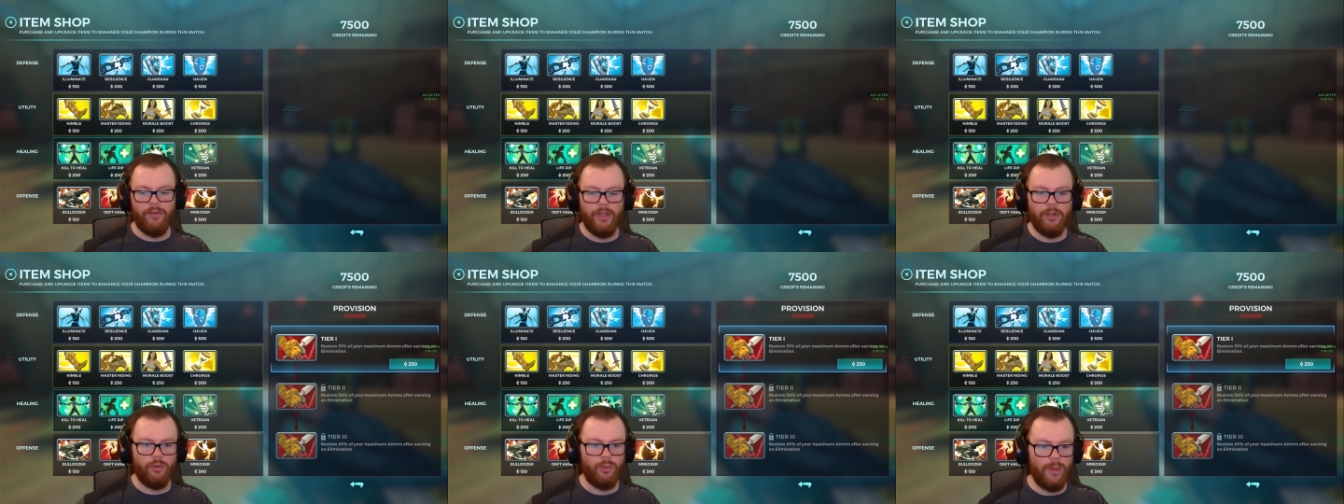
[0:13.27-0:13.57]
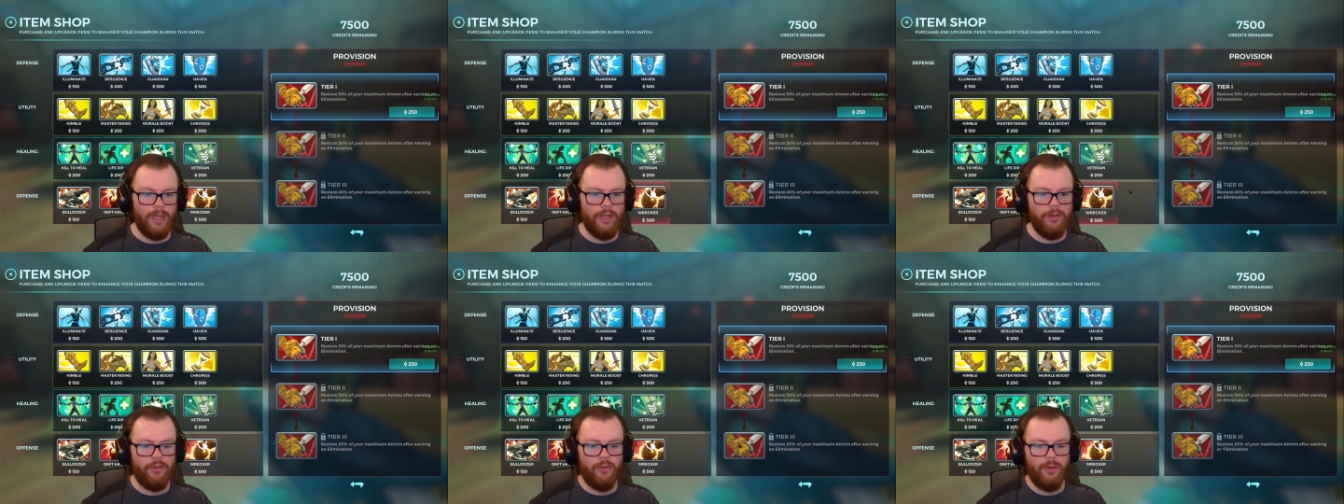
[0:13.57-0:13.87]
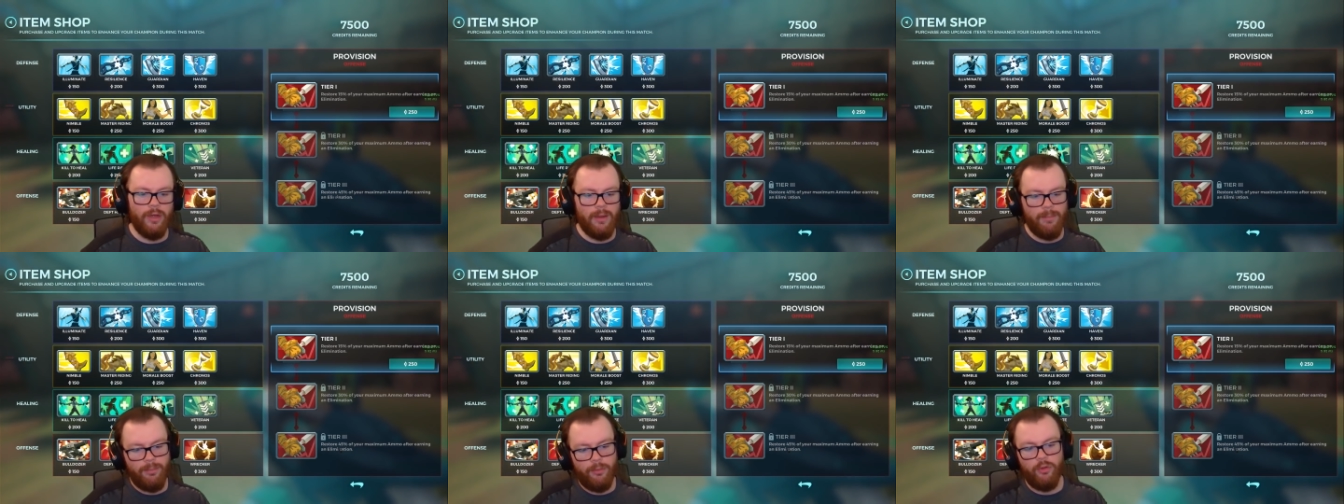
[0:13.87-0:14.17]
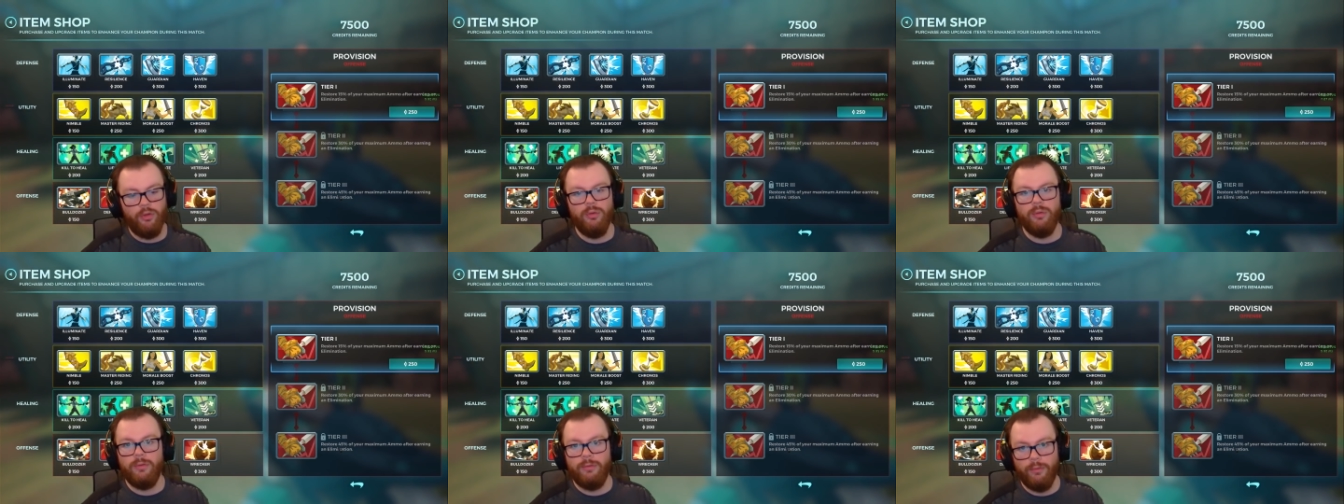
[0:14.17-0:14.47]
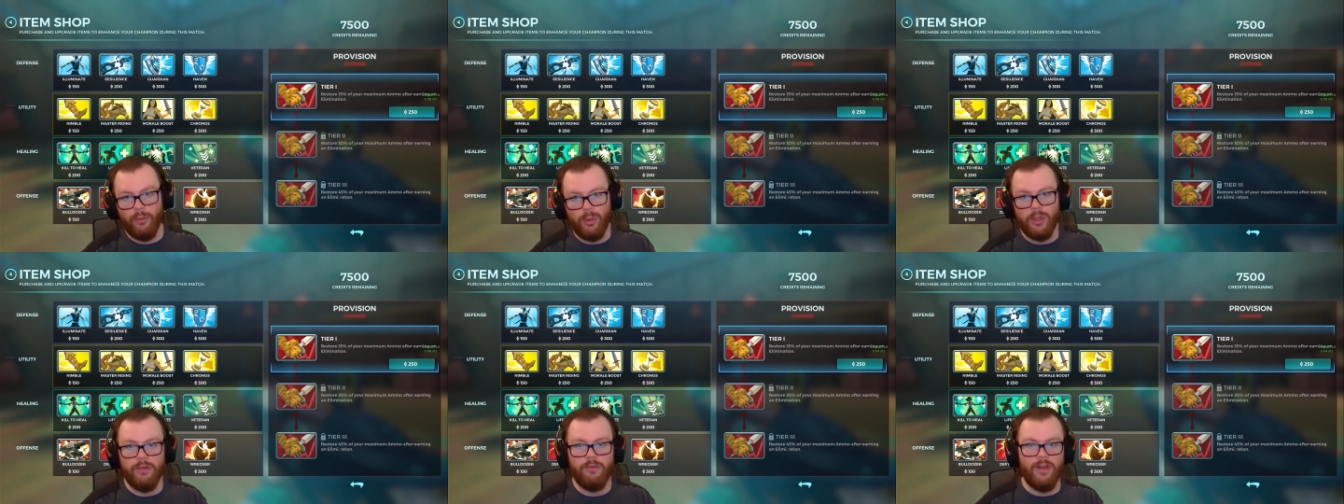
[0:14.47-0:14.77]
It grants you up to
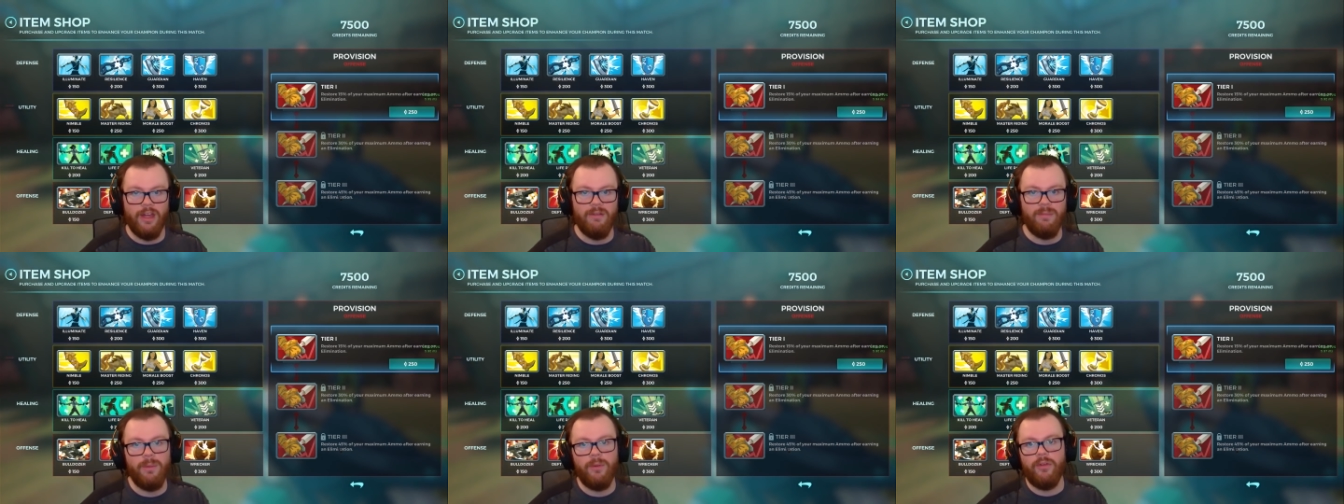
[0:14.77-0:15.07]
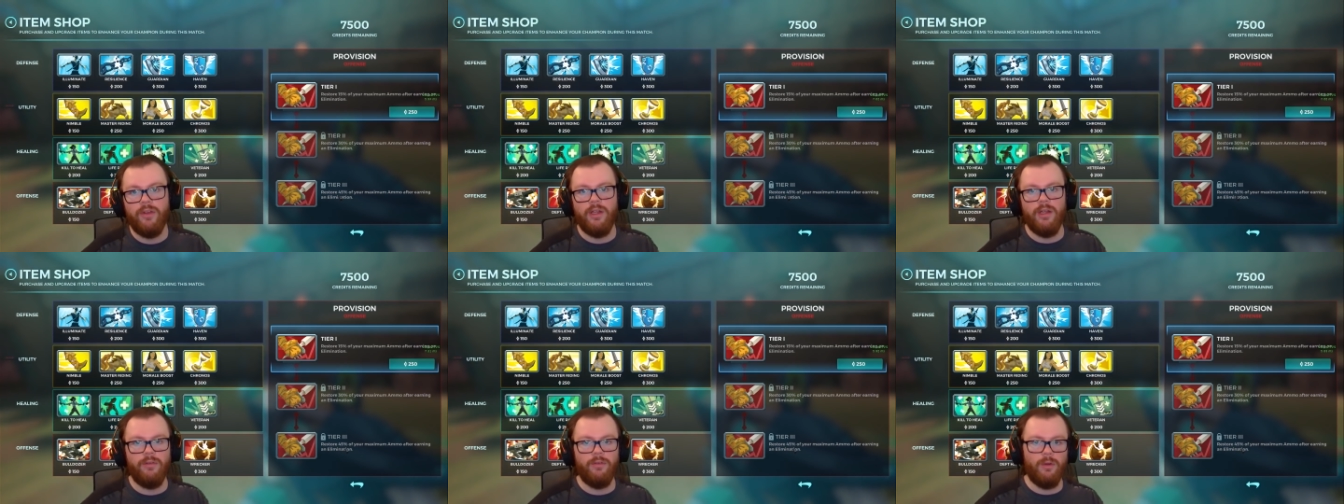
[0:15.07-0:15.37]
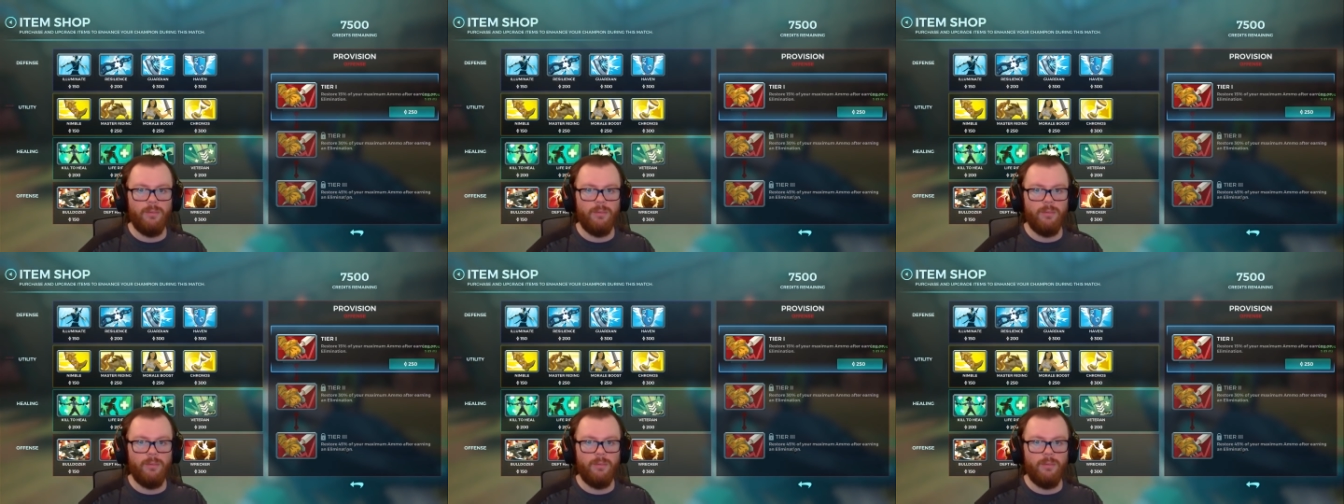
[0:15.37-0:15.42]
45% of